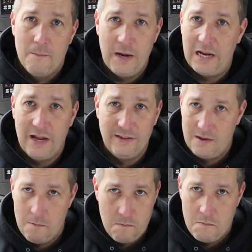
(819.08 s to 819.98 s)

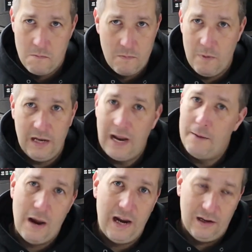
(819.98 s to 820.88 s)
because it
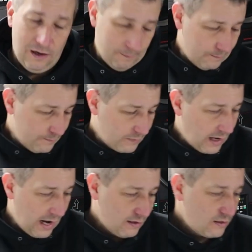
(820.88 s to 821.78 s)
ain't making it.
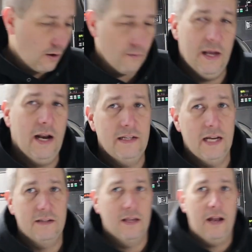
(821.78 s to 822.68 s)
And so then I
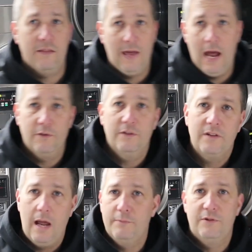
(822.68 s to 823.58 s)
take that 1,000
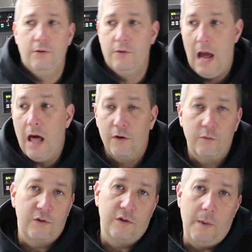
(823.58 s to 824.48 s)
times $2,
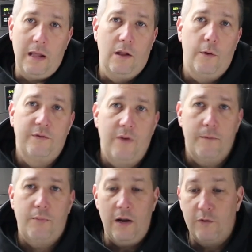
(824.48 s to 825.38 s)
which is my lowest
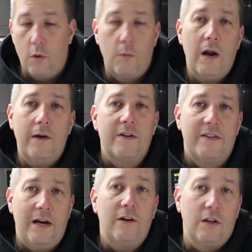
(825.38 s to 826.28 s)
vend price, or whatever
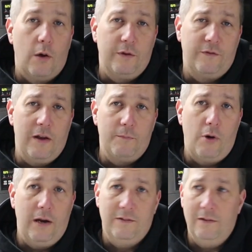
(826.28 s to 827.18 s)
their lowest vend
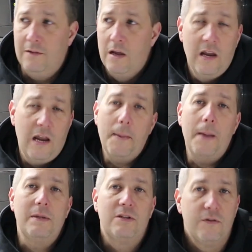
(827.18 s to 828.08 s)
price is. It
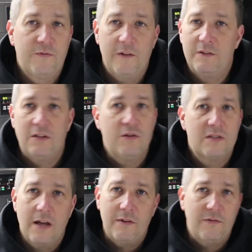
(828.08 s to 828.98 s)
might be $250,
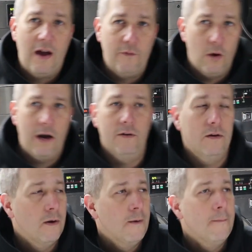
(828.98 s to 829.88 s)
$275, whatever.
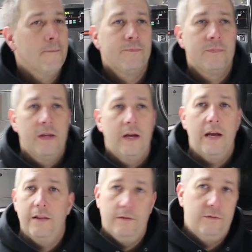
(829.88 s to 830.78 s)

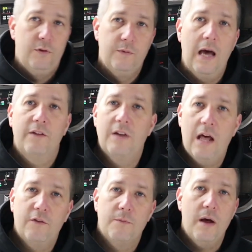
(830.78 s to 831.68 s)

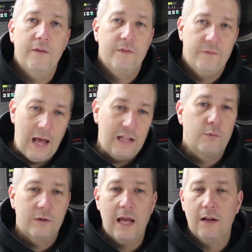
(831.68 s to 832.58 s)
$2,000 a month. That's
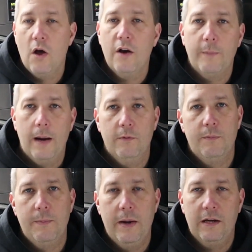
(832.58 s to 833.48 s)
what that laundromat would
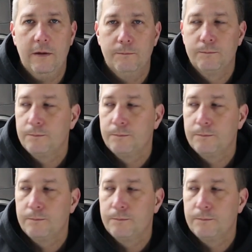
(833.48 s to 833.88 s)
be making.